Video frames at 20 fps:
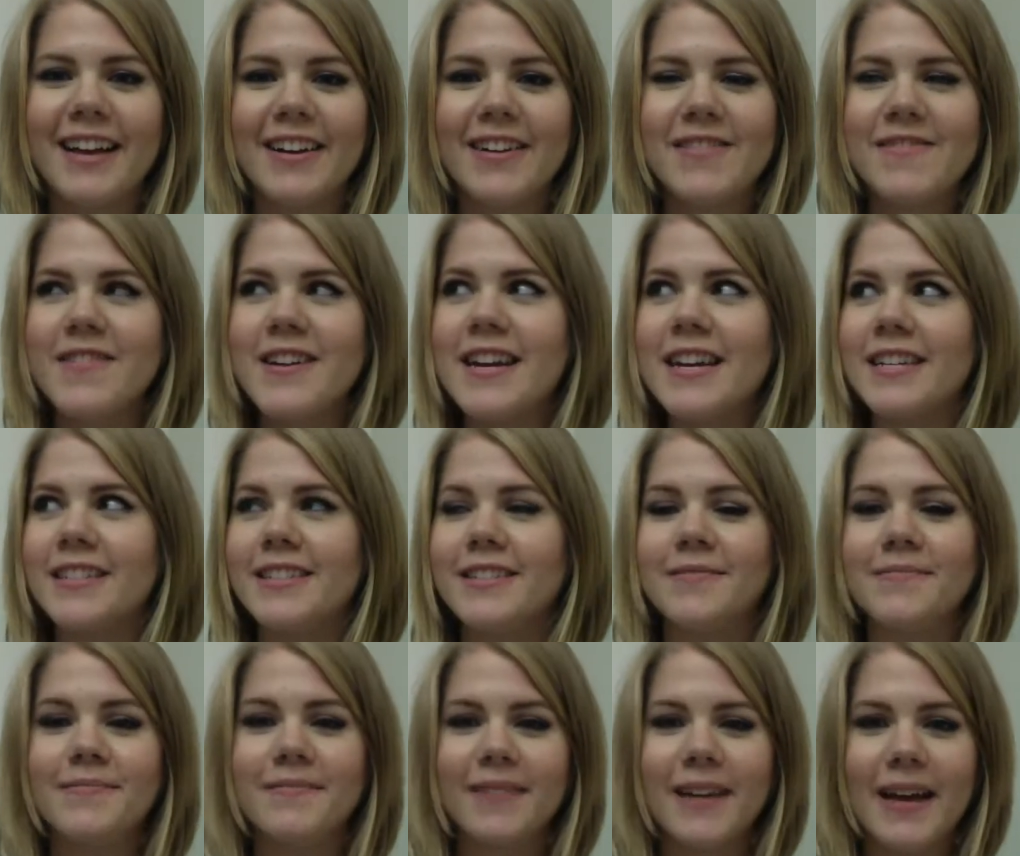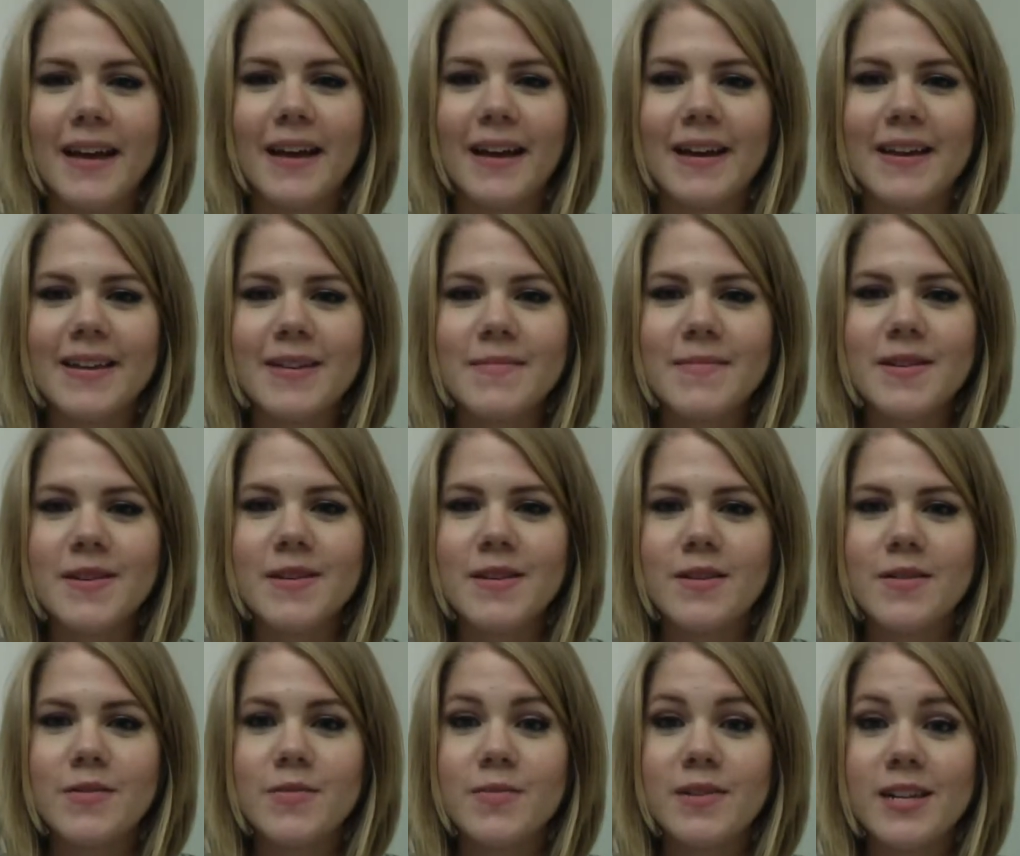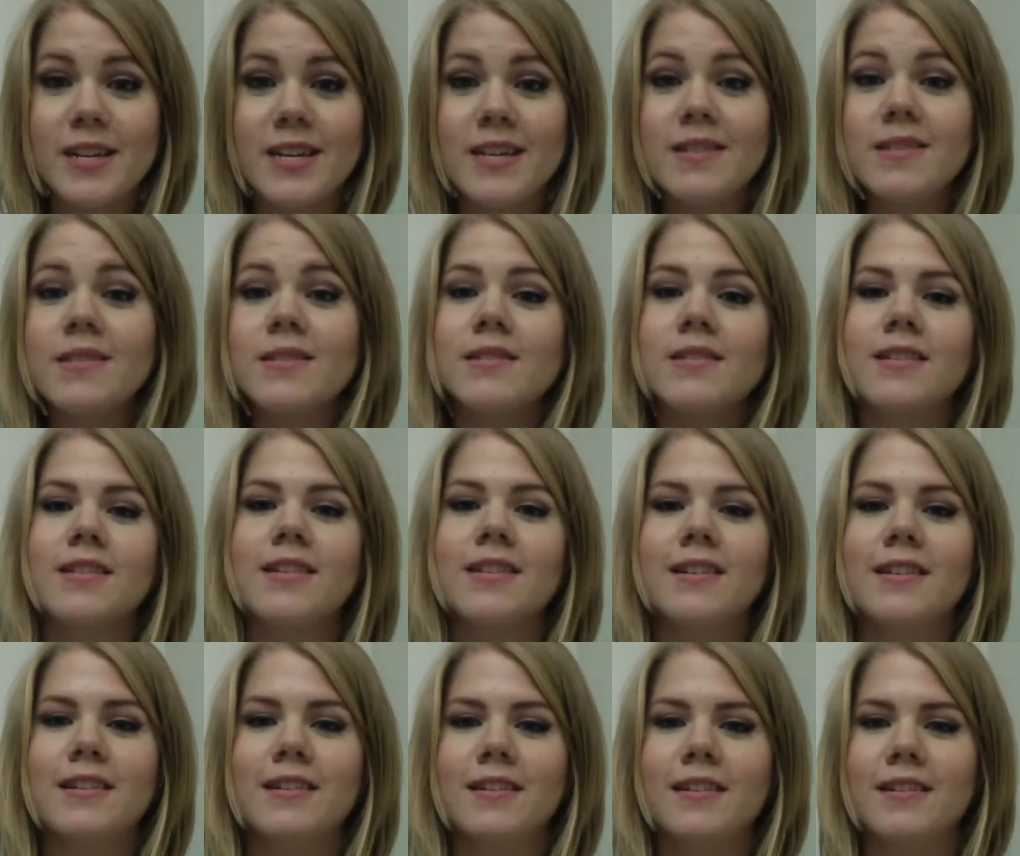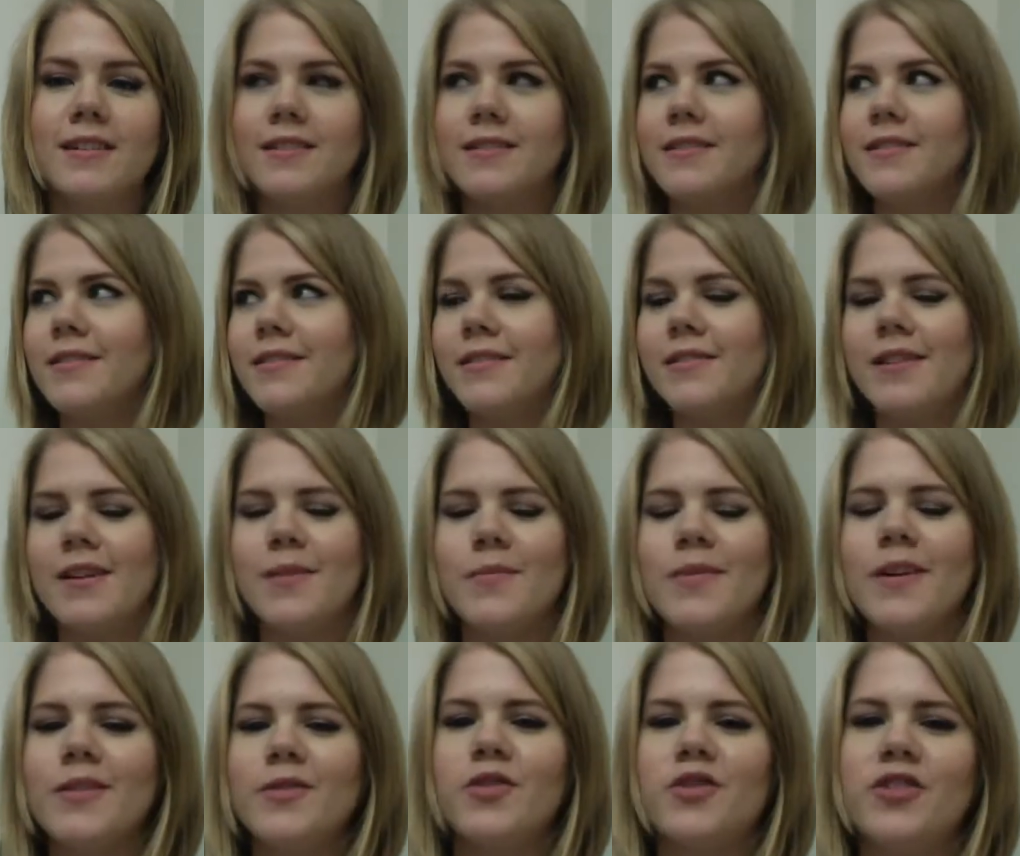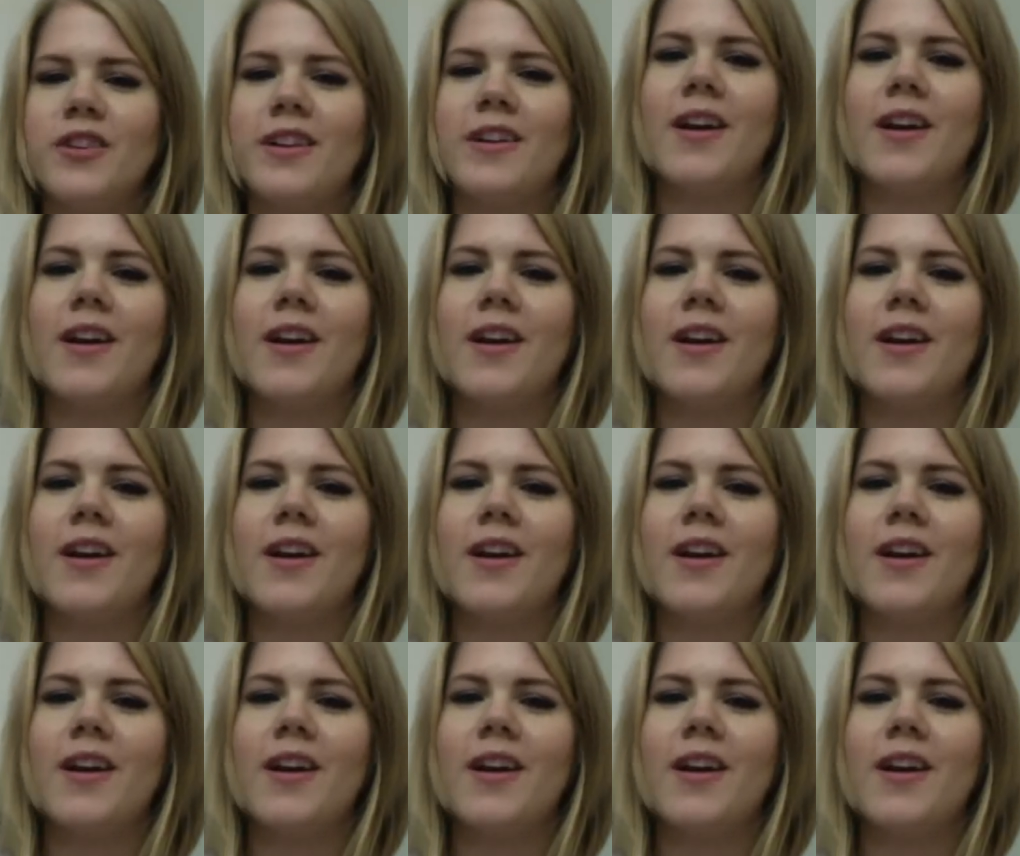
Alright, I am in a new place. Doesn't look like much.